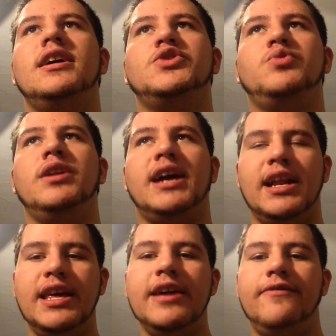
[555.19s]
I just want to
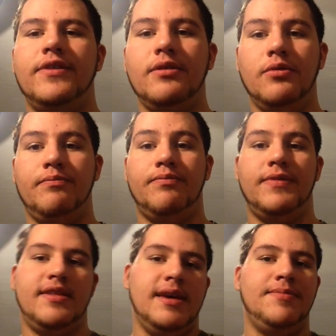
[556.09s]
kind of give the
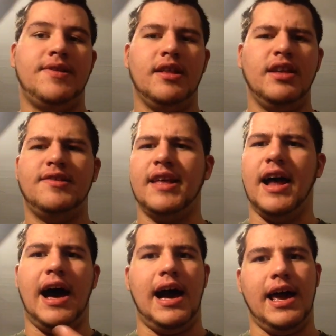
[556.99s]
the tips, at least
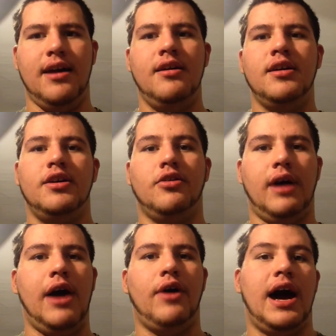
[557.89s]
that I, you know,
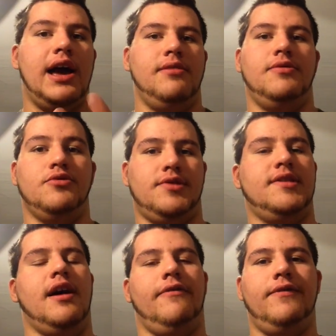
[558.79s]
how I do
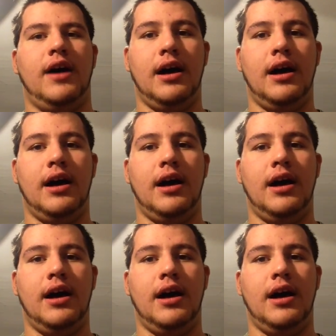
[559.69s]
stuff.